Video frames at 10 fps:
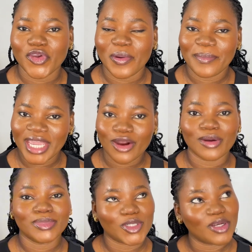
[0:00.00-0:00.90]
your
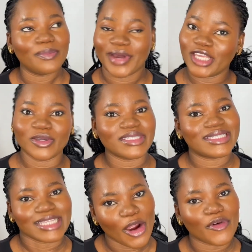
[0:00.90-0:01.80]
makeup done by
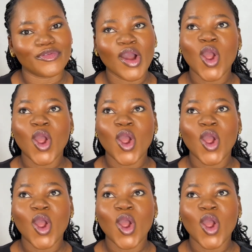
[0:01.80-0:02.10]
yourself